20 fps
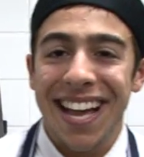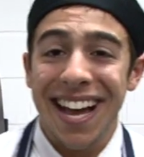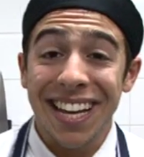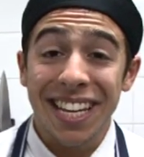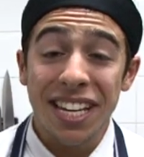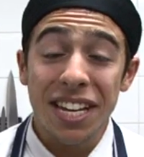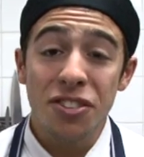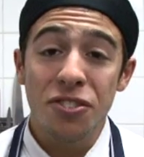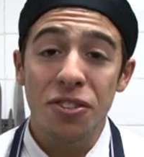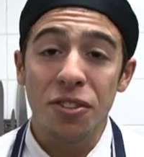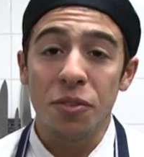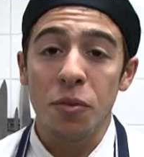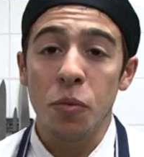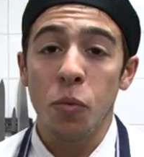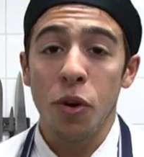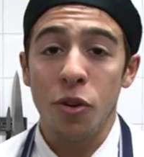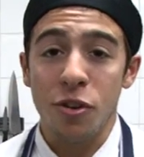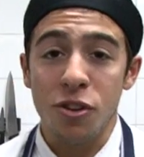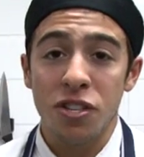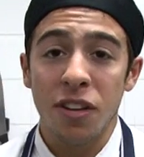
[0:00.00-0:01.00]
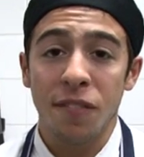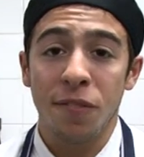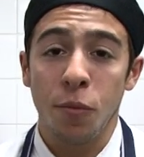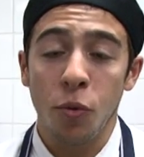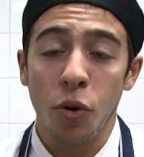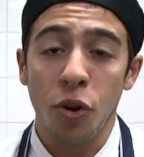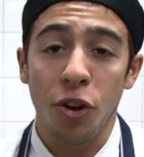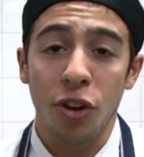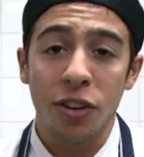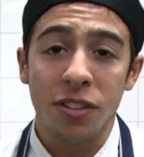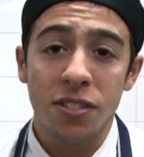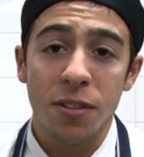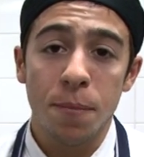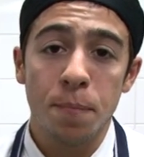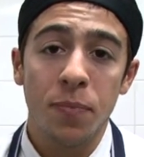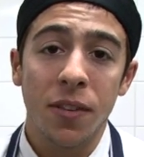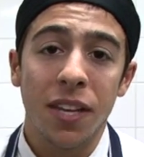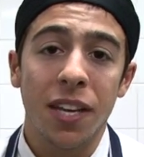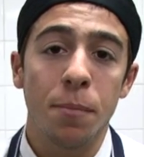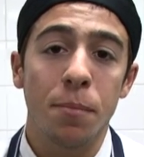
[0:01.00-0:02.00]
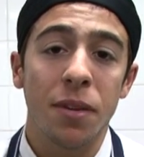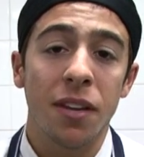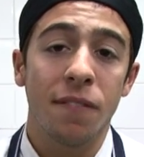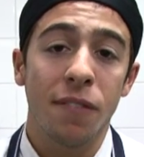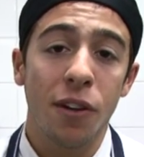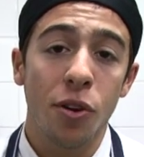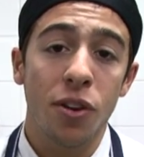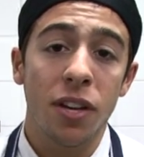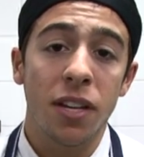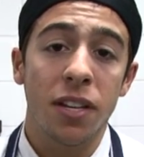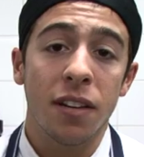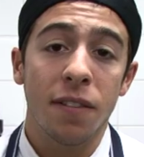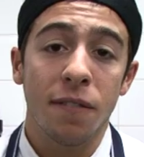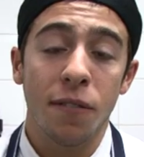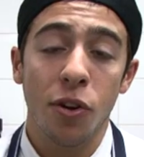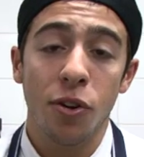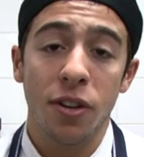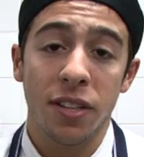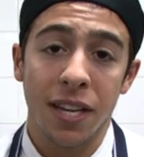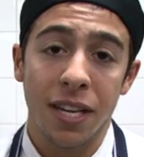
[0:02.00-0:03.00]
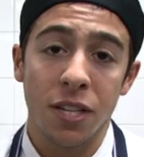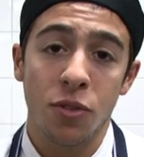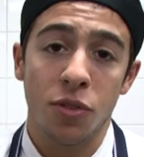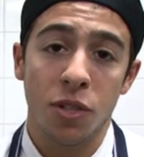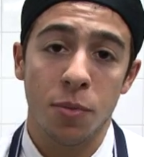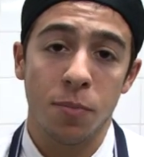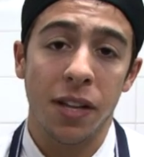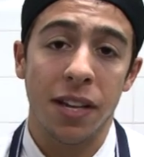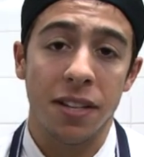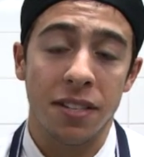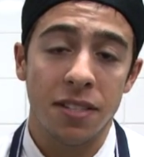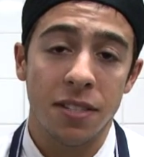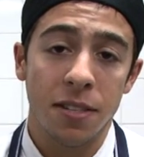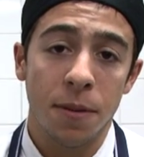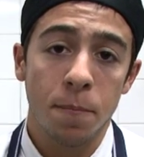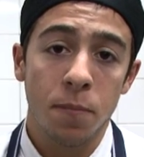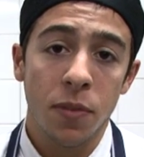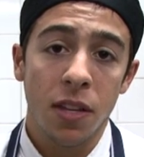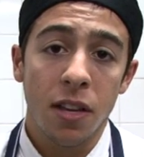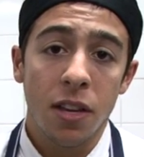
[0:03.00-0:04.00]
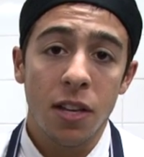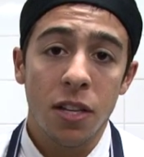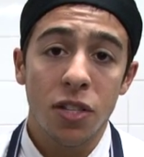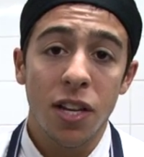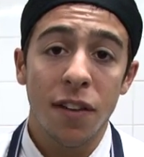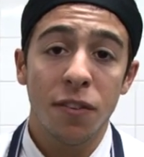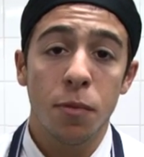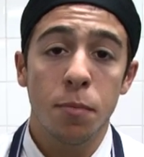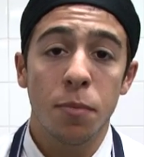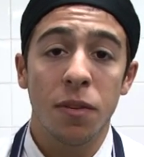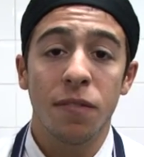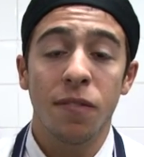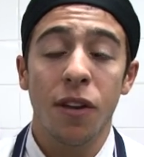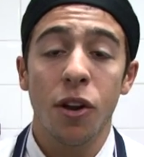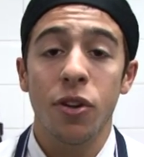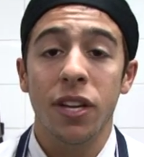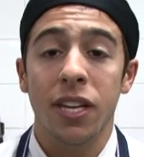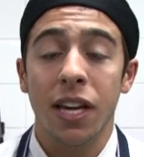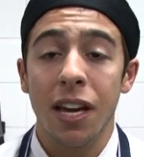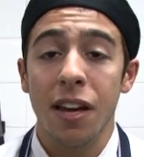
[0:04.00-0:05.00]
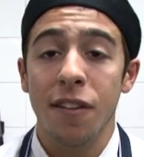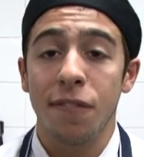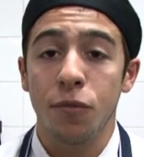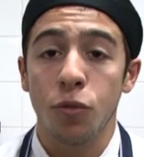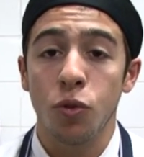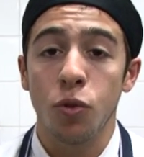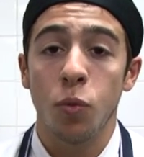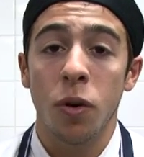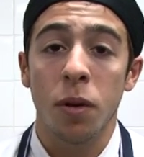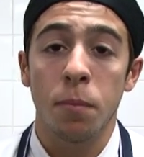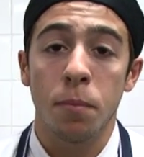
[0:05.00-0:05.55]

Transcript: A kitchen where a chef works can be a very, very dangerous place. So you have to be very careful when